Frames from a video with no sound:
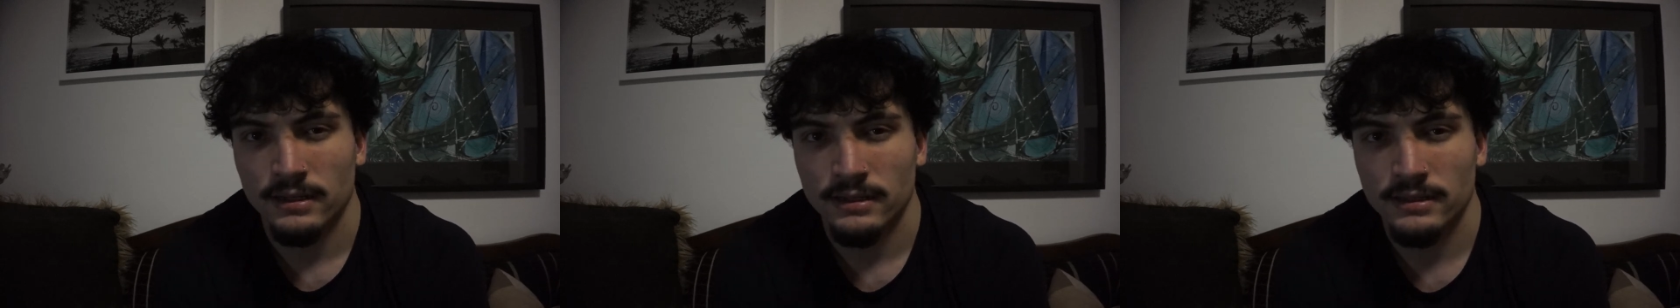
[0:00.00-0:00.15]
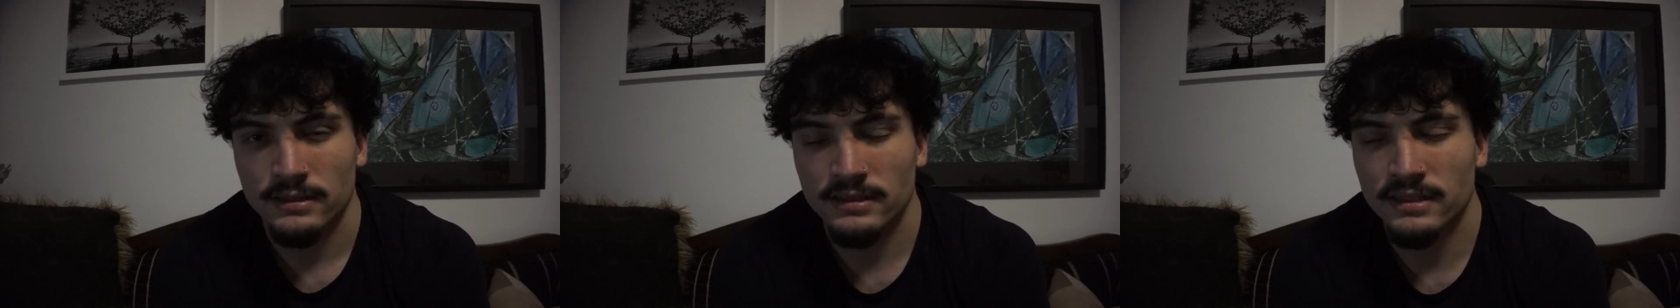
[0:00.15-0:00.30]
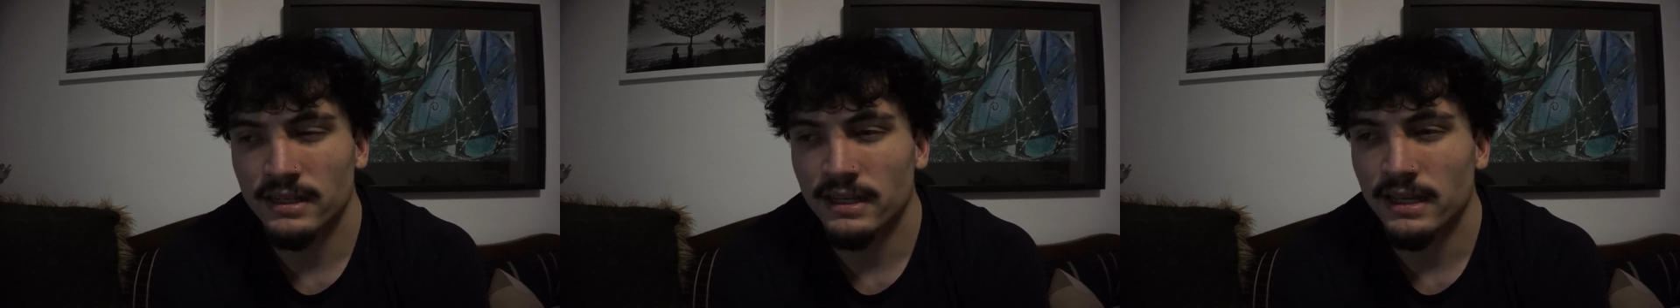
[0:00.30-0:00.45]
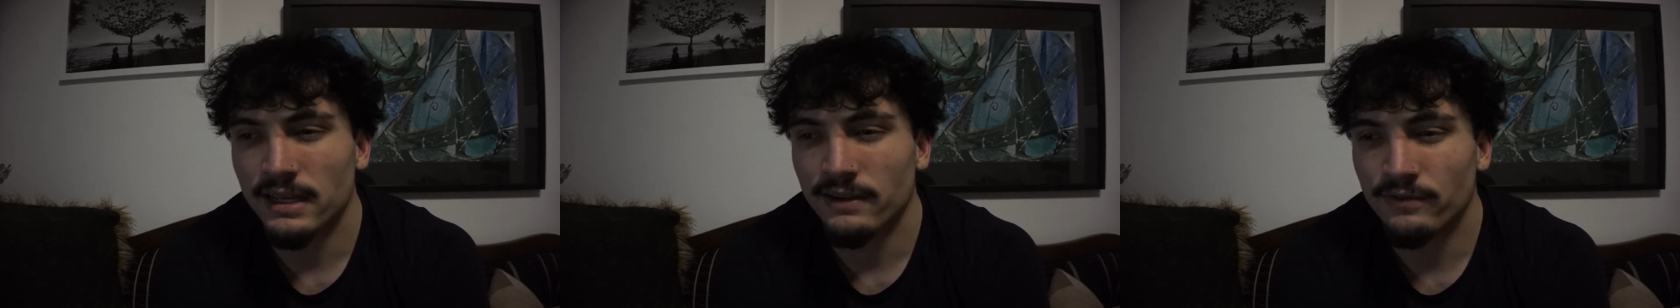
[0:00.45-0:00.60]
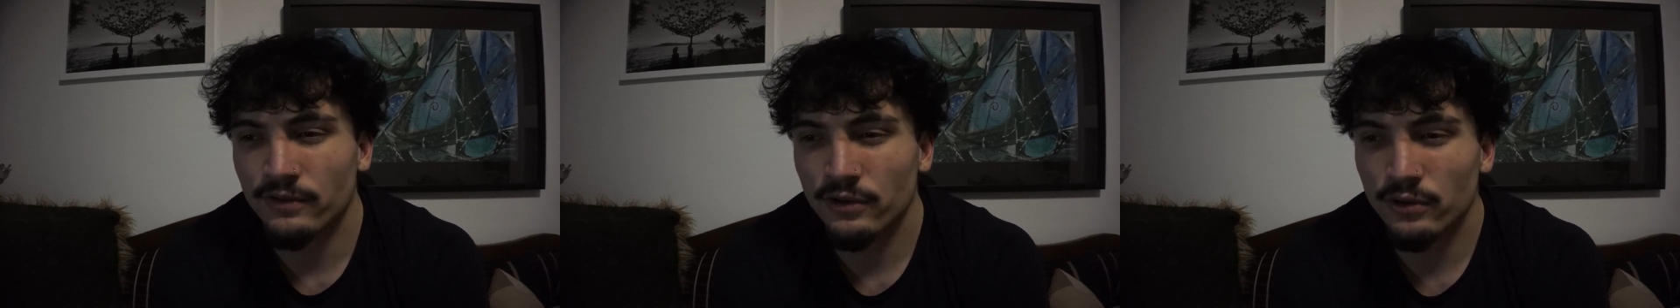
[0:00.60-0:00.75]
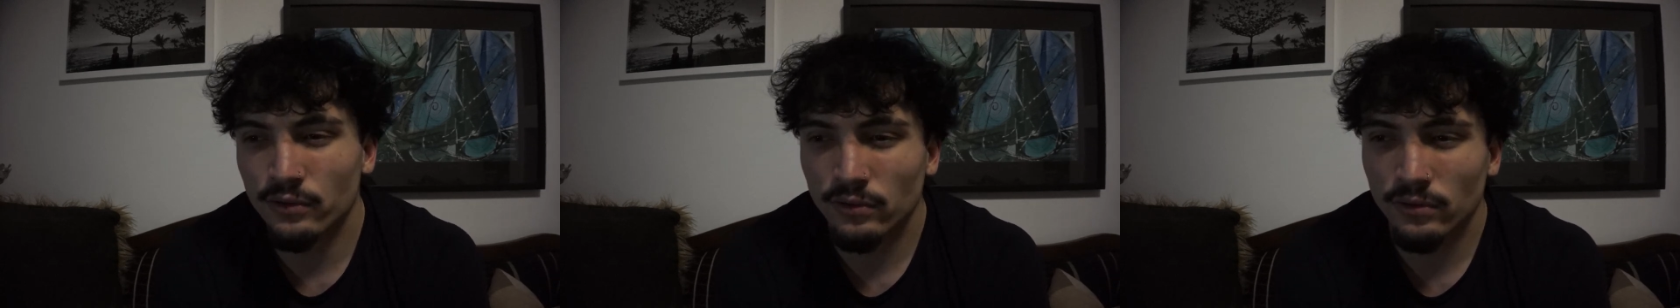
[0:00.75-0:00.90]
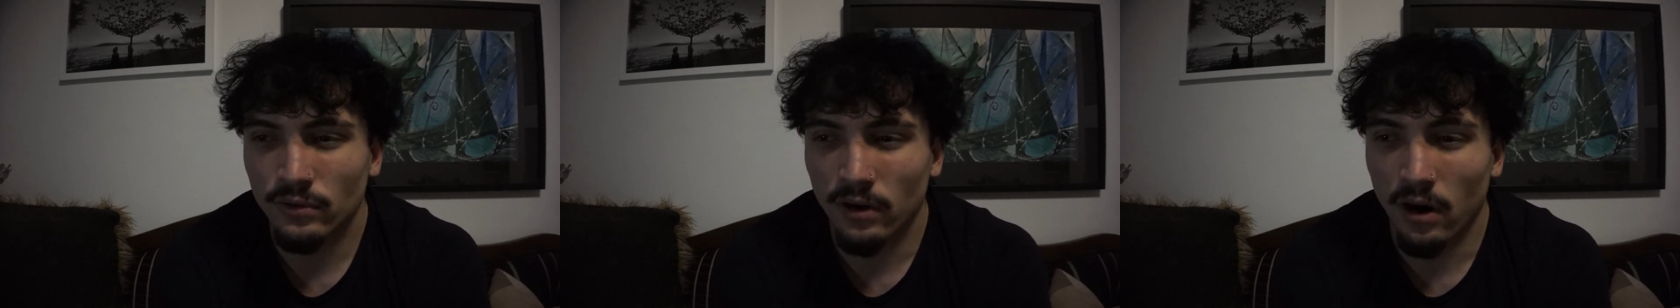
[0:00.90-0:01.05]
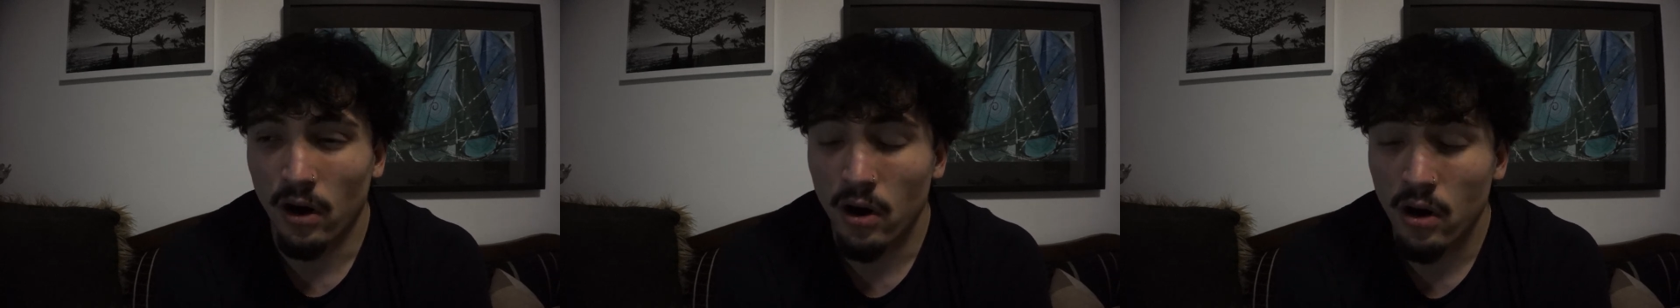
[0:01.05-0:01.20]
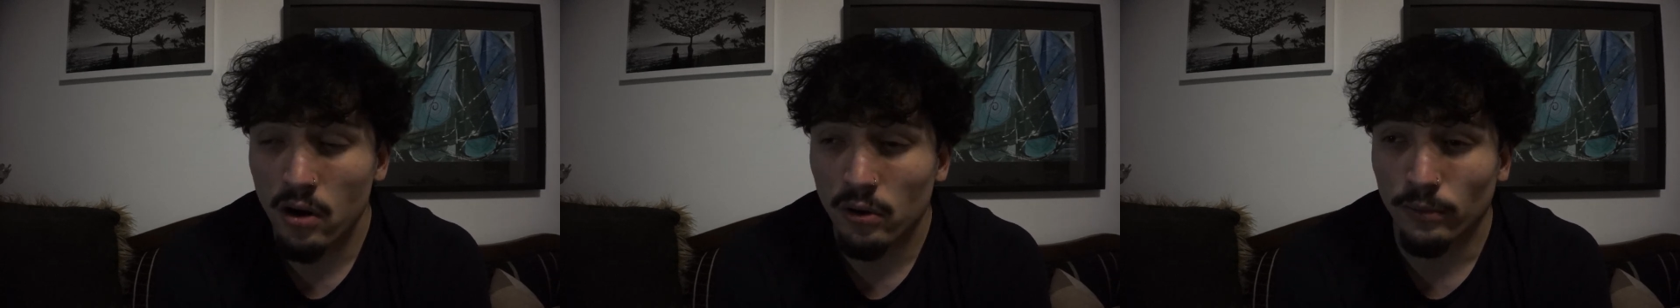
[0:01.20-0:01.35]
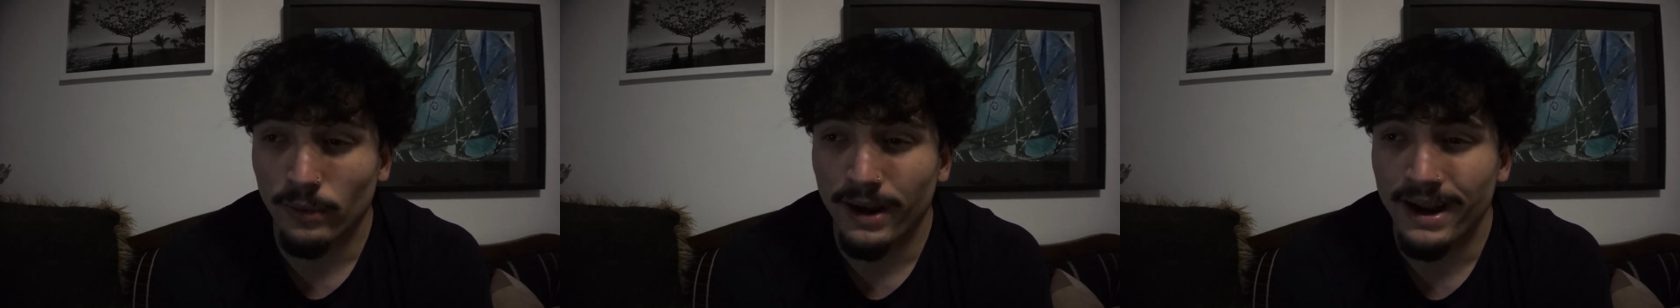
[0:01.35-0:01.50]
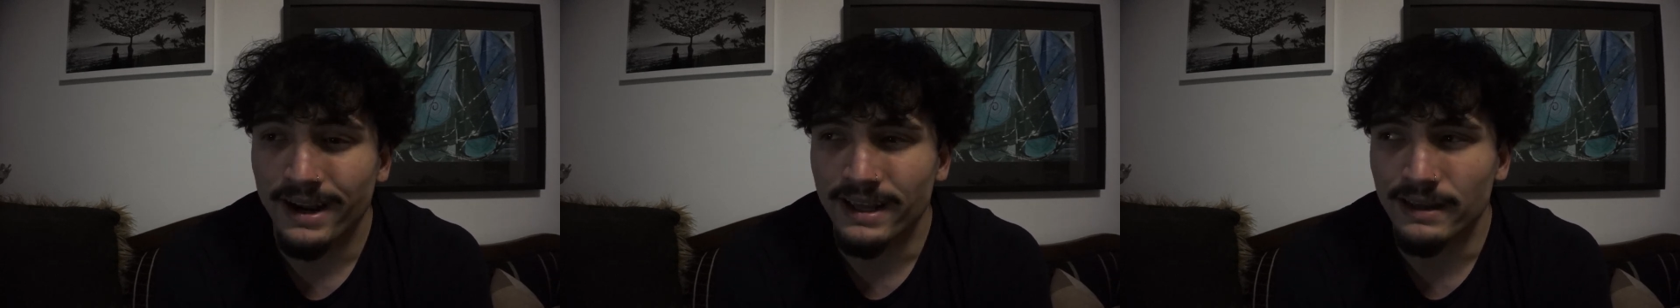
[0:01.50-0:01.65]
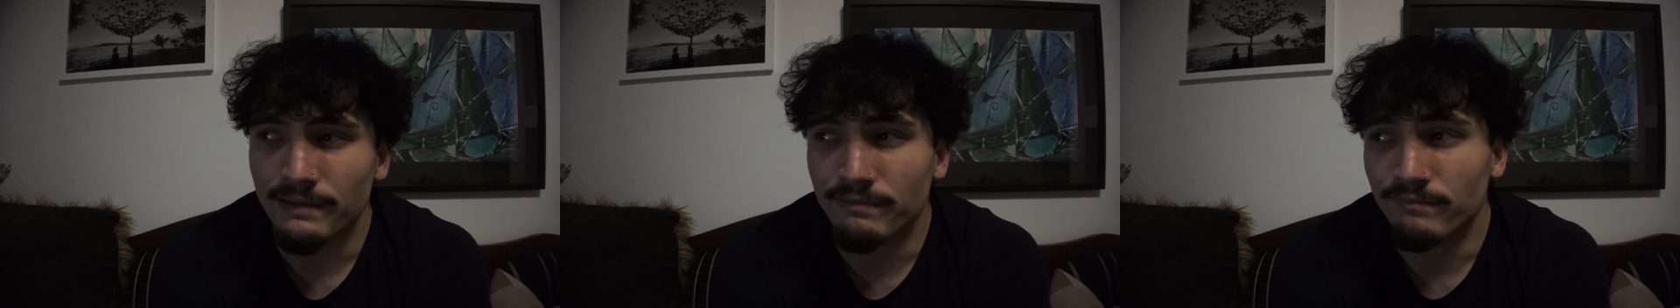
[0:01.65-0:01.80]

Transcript: See, if you're already